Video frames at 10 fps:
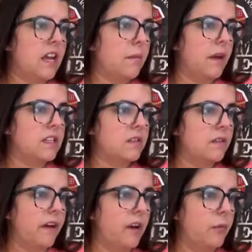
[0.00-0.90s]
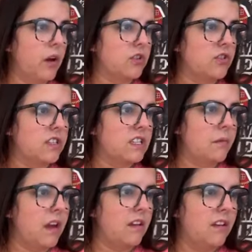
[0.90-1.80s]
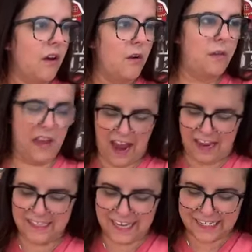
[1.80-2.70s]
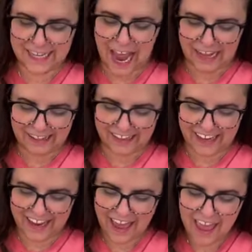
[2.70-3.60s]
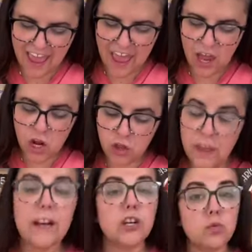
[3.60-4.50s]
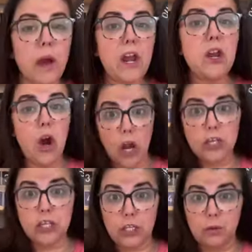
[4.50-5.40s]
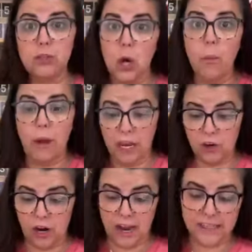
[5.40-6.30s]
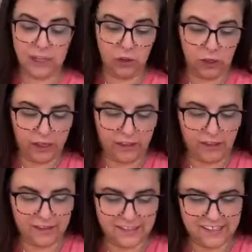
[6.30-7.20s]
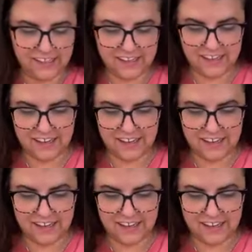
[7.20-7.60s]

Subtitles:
Take pics of the final project just to make note of the eyes. Exactly. Here's what not to do. Don't paint your eyes that look like this.